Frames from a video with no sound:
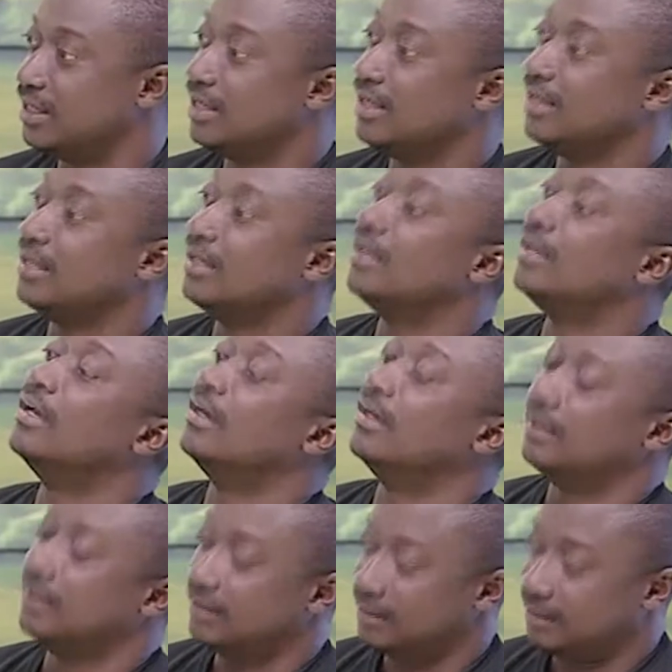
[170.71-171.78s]
mirror,
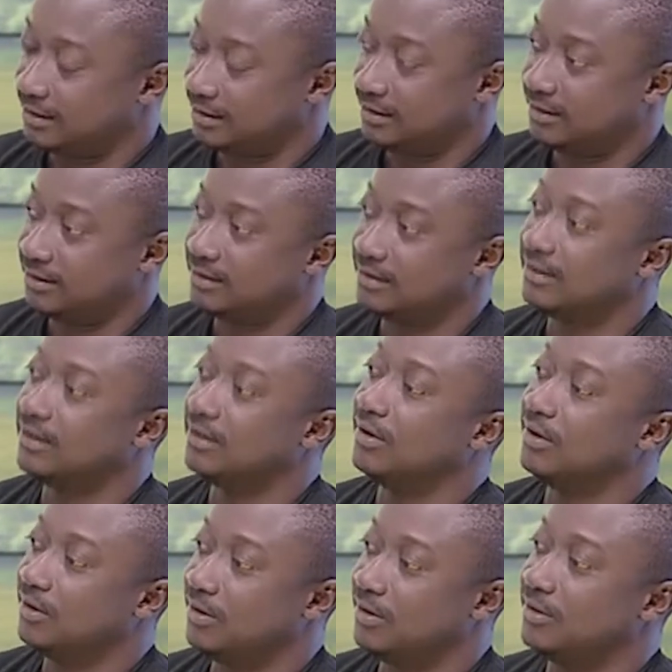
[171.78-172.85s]
graphic sports,
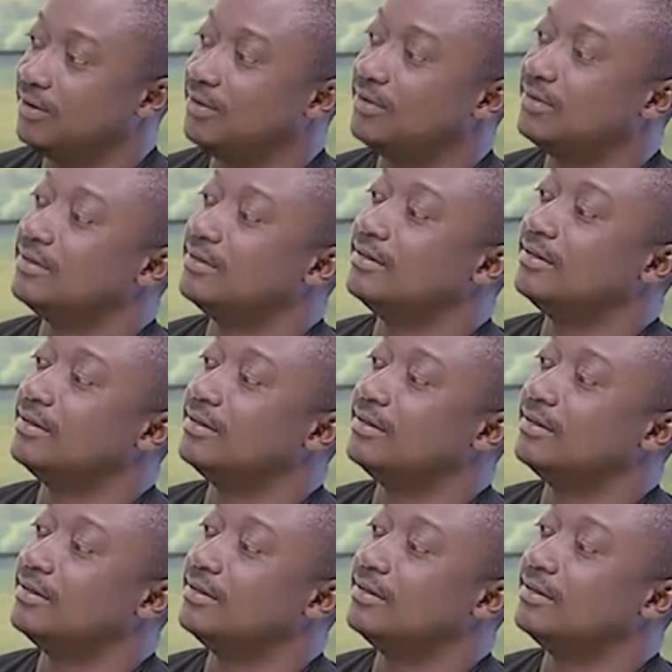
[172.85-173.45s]
showbiz.